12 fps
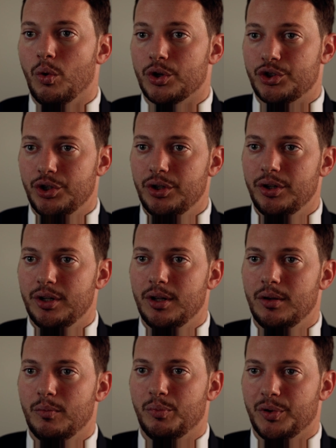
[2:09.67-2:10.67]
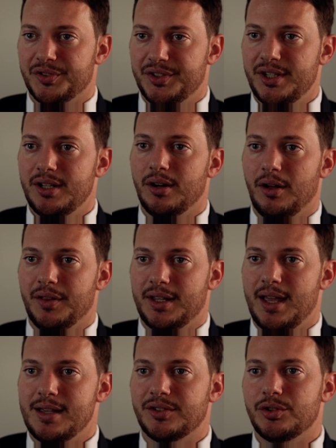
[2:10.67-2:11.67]
or should proceed on the
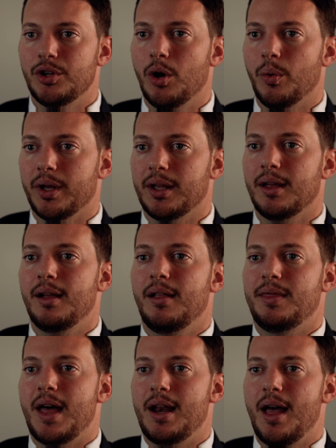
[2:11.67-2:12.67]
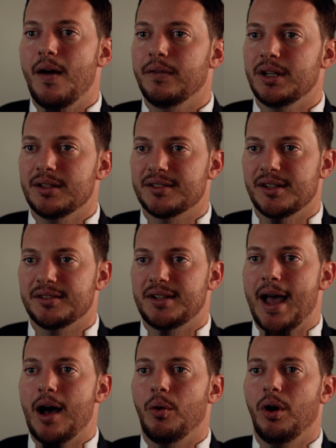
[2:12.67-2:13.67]
case knowing that evidence is
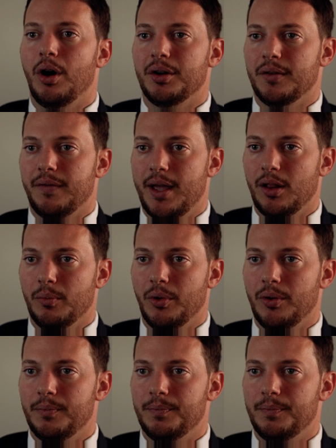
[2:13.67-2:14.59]
now unavailable.